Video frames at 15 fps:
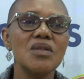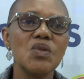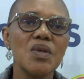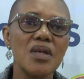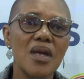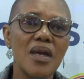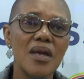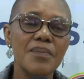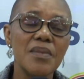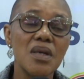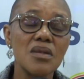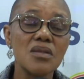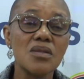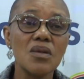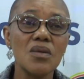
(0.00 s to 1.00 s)

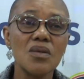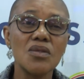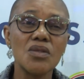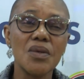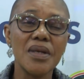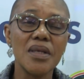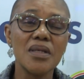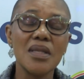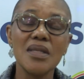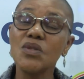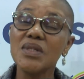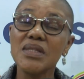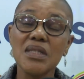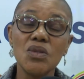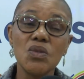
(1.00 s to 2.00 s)
That
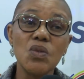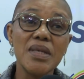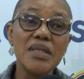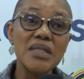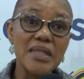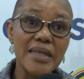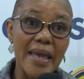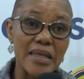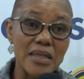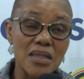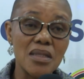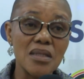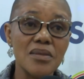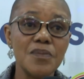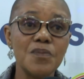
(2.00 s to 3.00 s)
was in
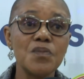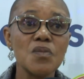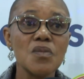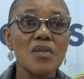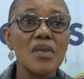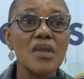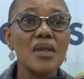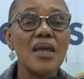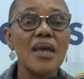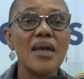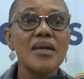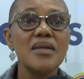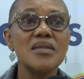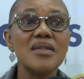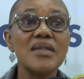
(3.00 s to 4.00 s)
2019.
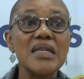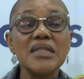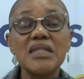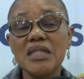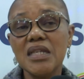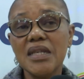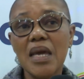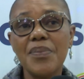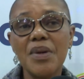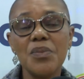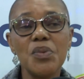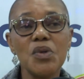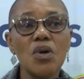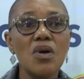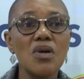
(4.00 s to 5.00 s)
And it didn't happen
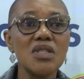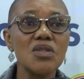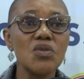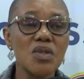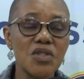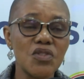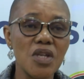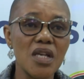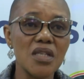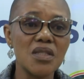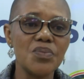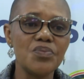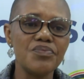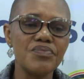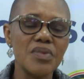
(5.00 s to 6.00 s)
because it was
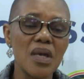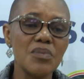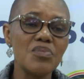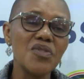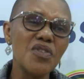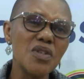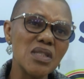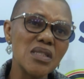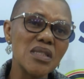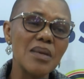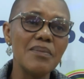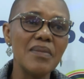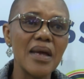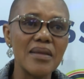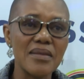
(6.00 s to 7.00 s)
just before
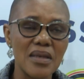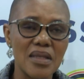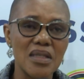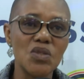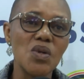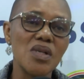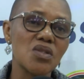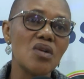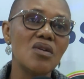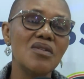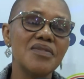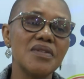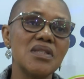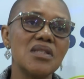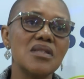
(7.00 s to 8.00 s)
December, then it was
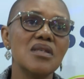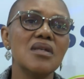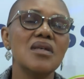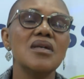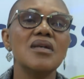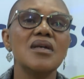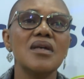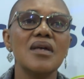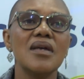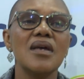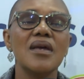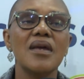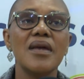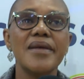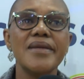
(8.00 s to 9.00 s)
COVID.
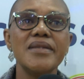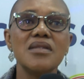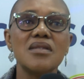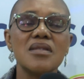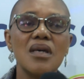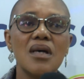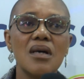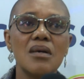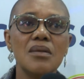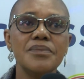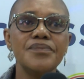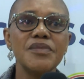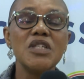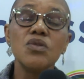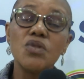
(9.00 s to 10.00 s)

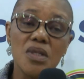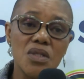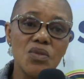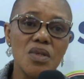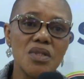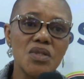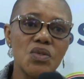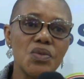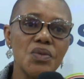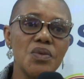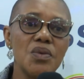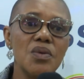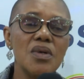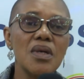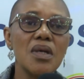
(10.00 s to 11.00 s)
And in
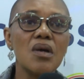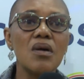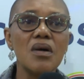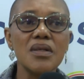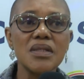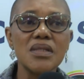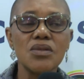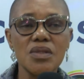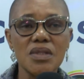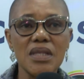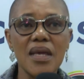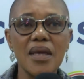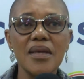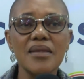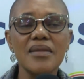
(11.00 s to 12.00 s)
2022, he called to
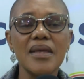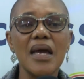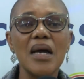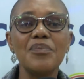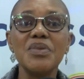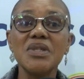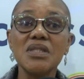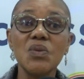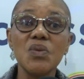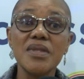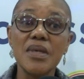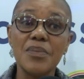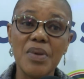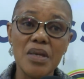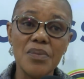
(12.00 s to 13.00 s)
say they are busy with
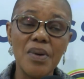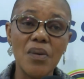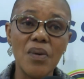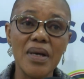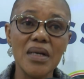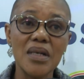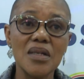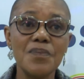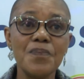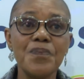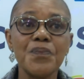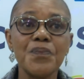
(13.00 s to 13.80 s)
the paperwork.